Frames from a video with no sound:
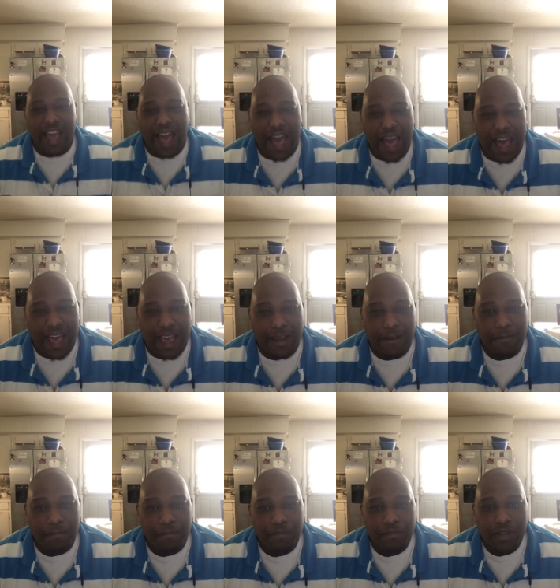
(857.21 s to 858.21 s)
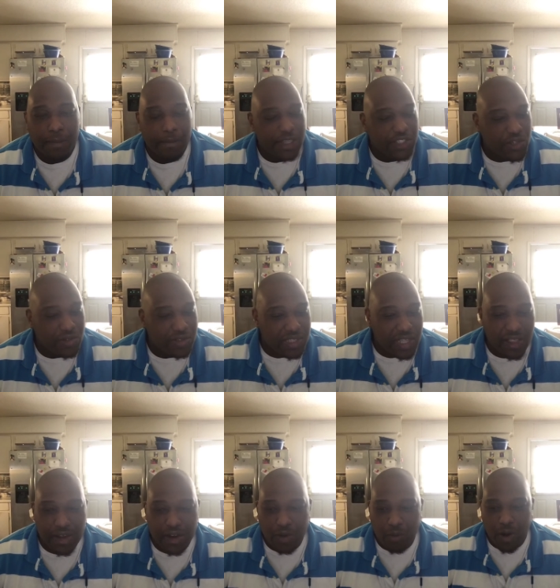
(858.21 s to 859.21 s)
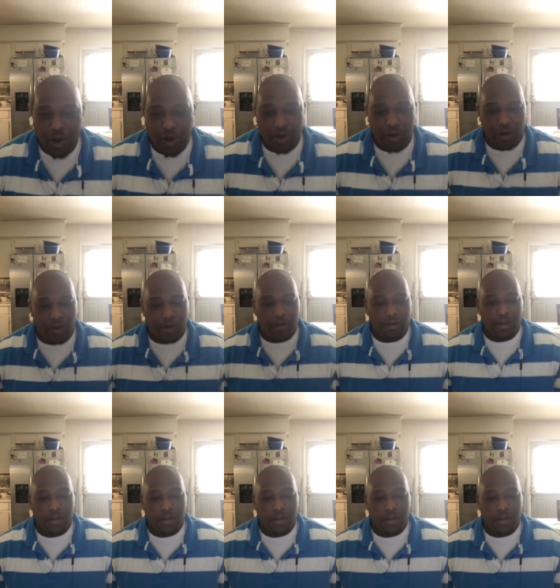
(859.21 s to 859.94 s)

God, but you still in the world.